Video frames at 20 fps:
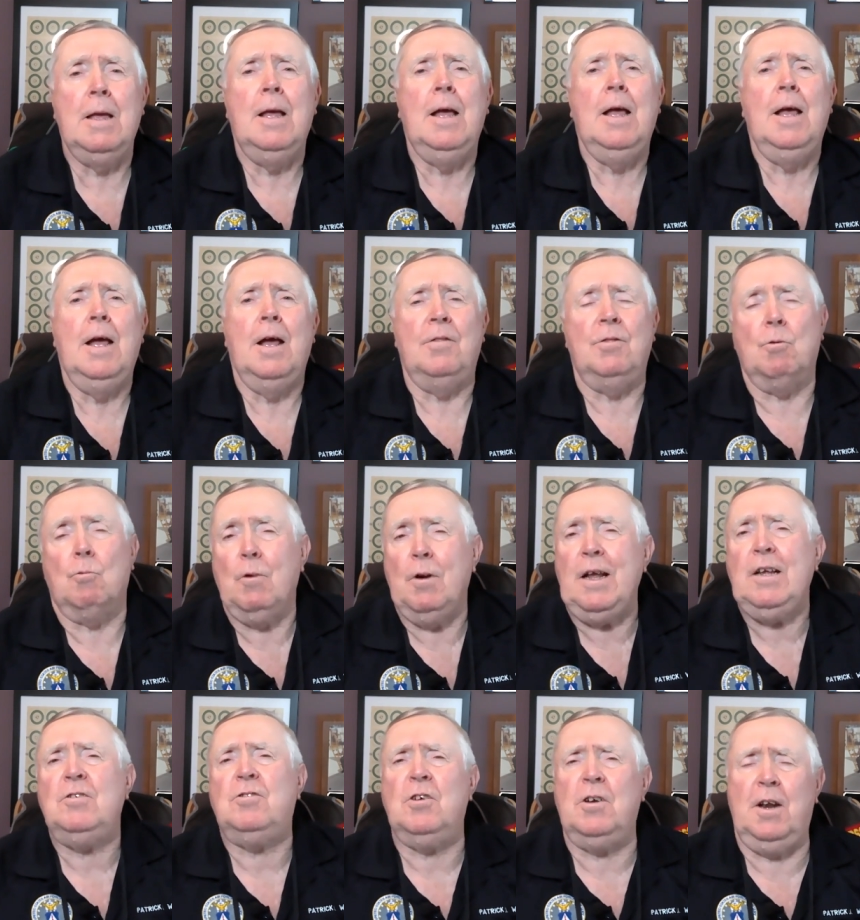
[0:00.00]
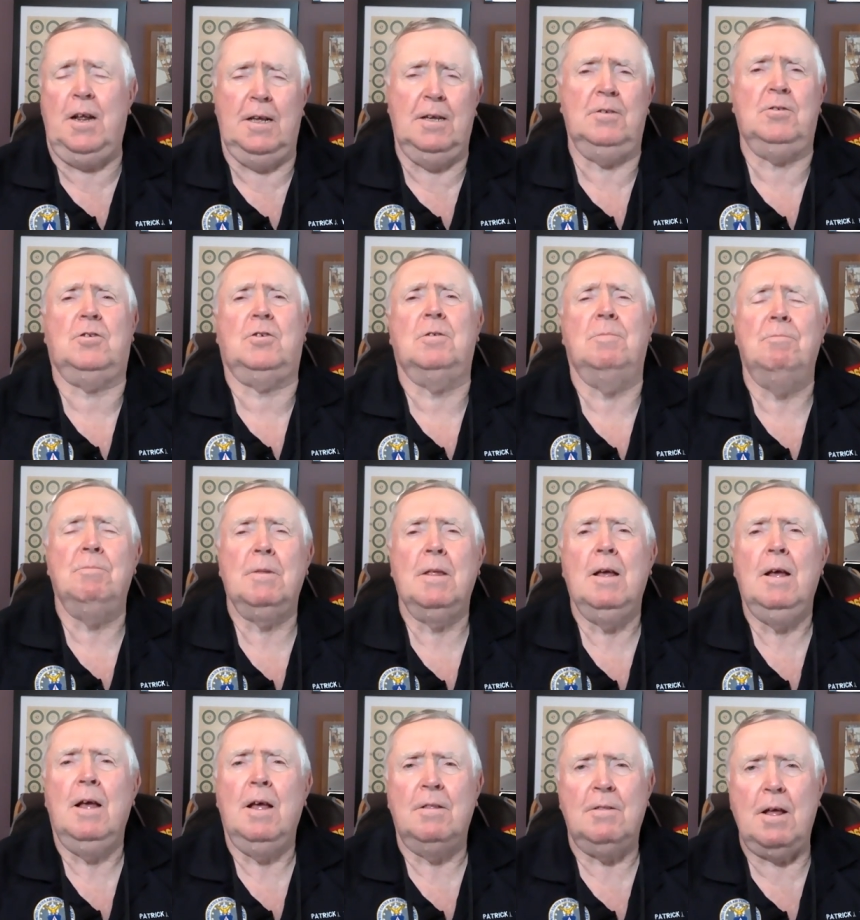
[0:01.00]
And the reason is
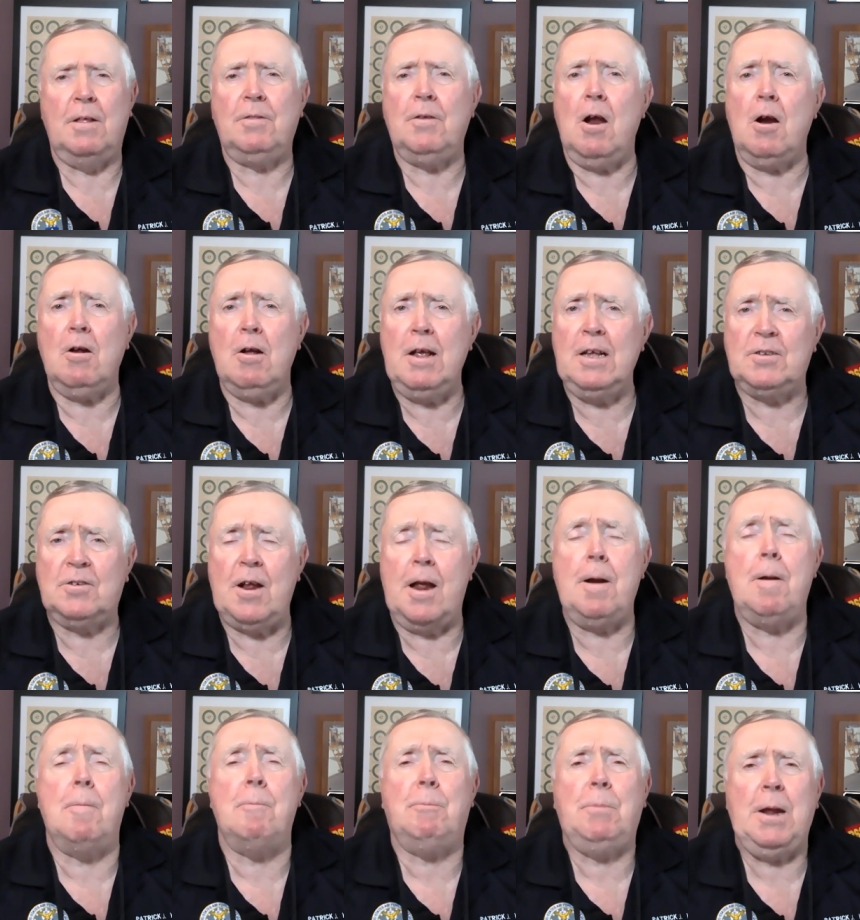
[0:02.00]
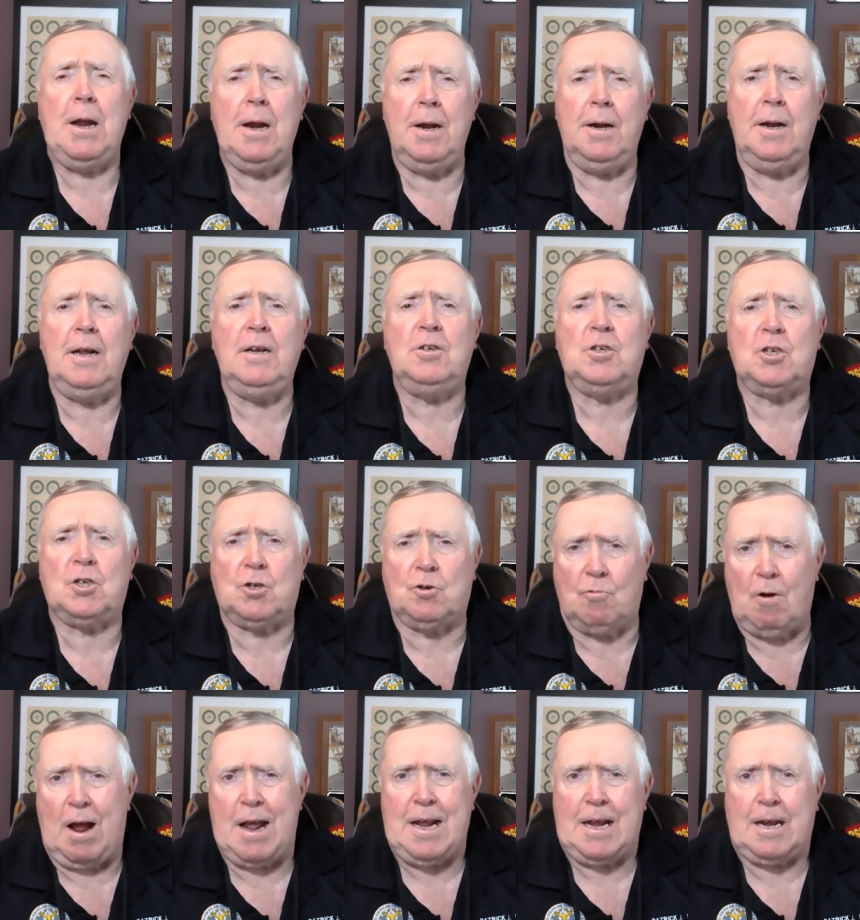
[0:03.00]
that there is an impending
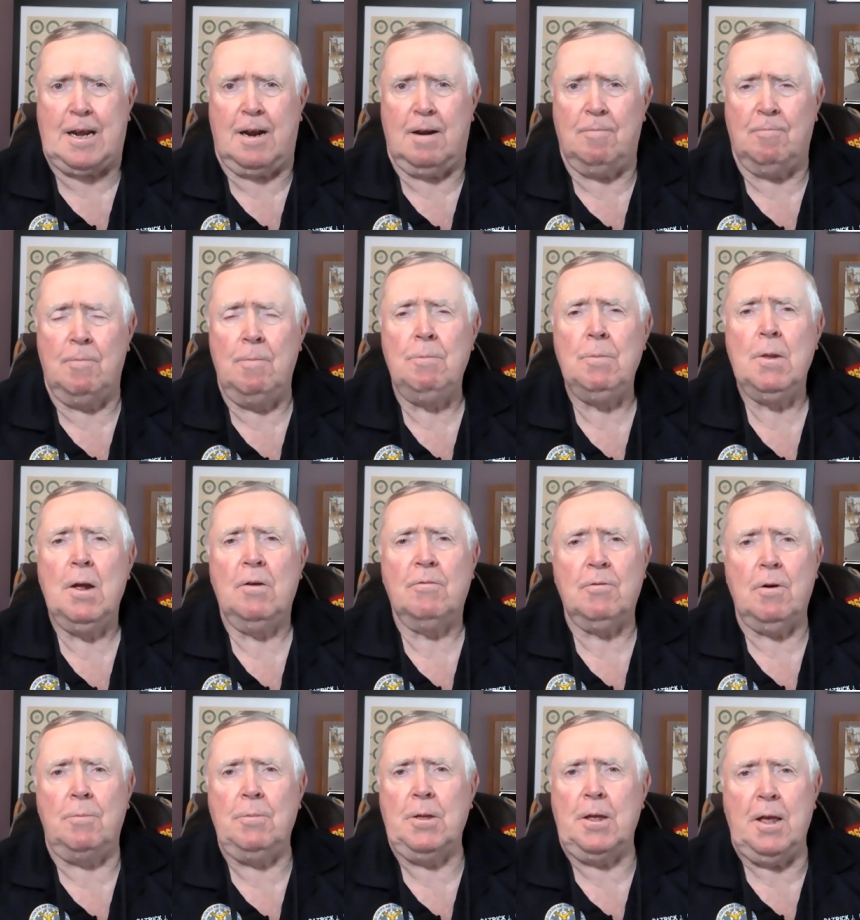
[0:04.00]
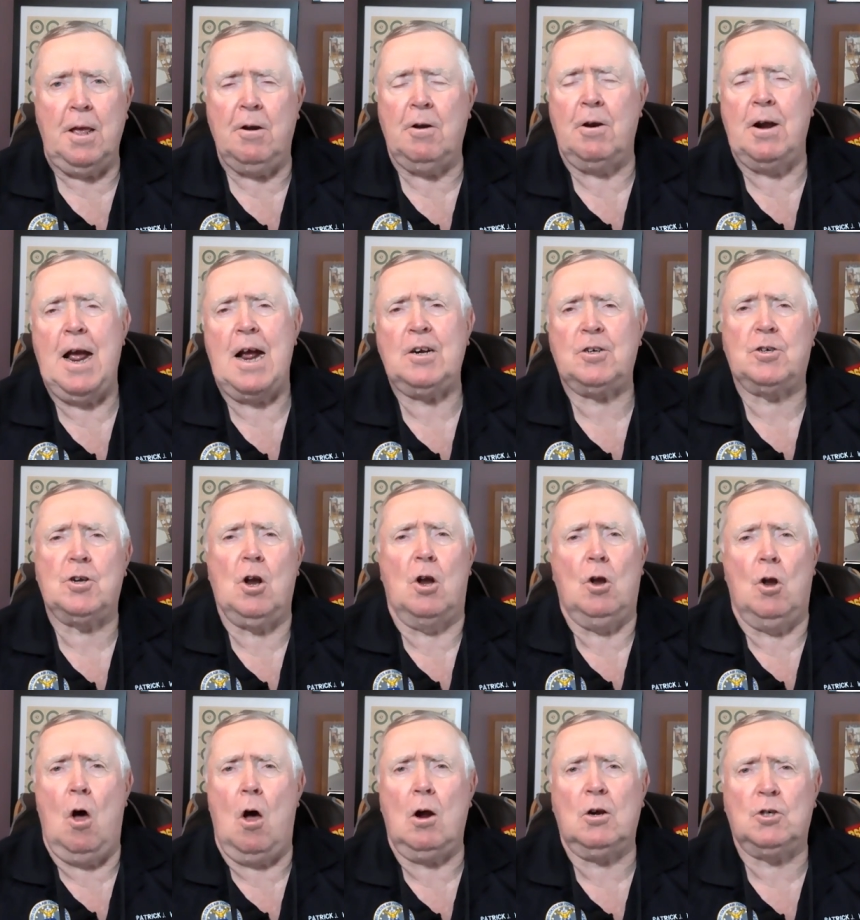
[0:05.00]
strike from the International
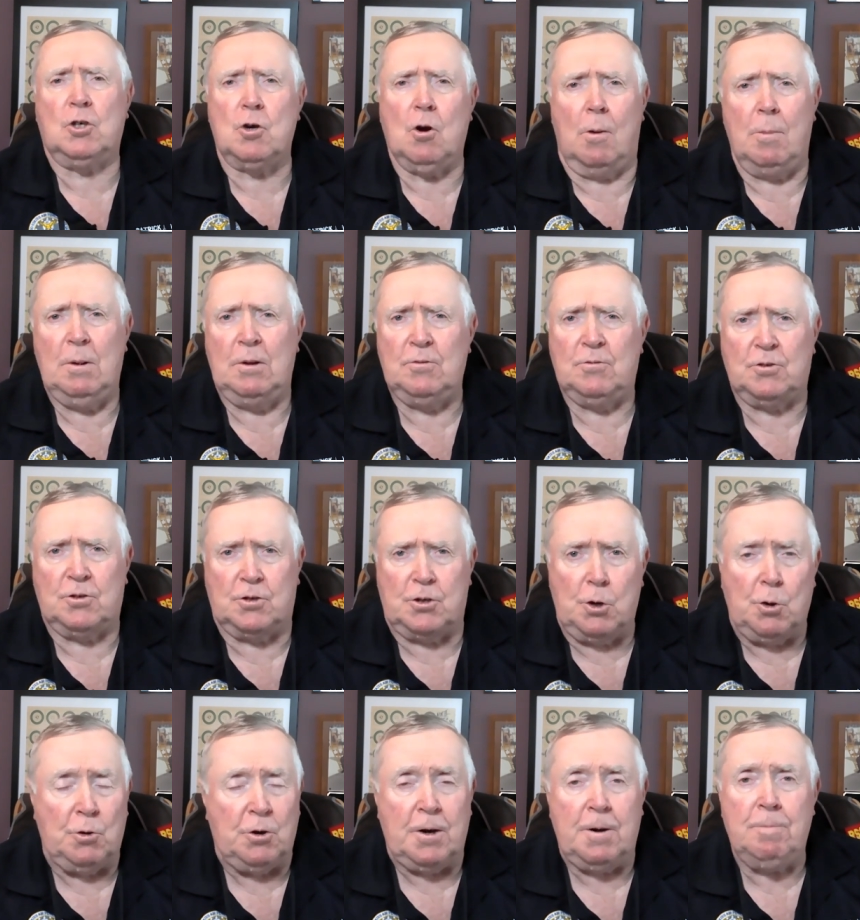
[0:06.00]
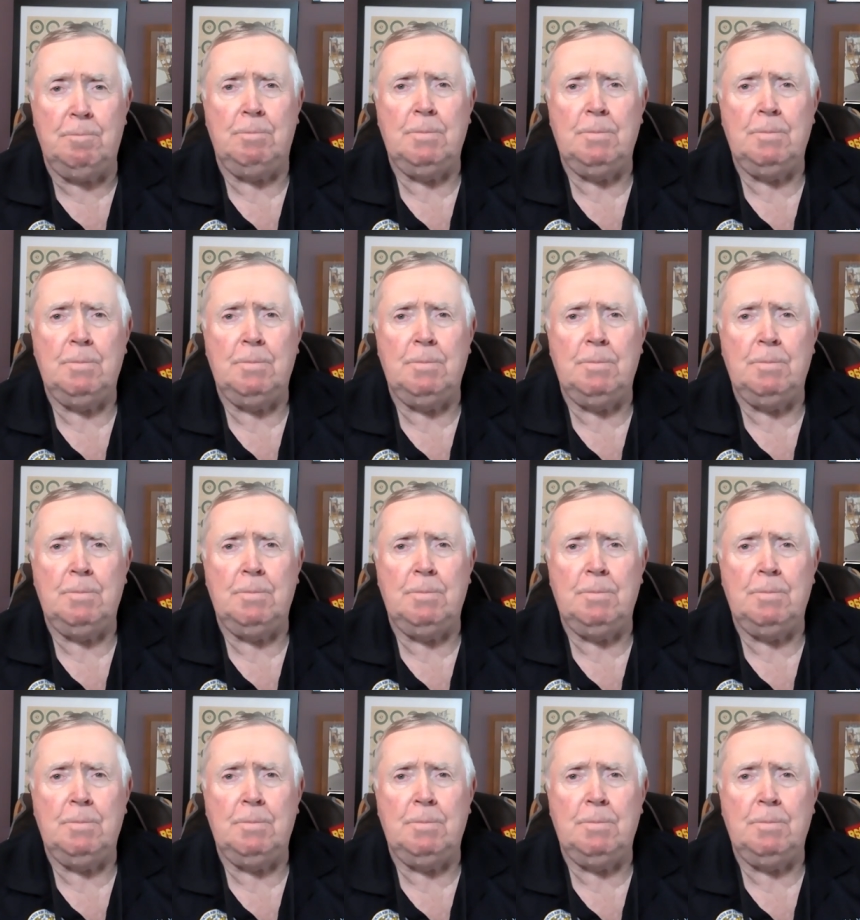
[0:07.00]
Longshoremen's Union.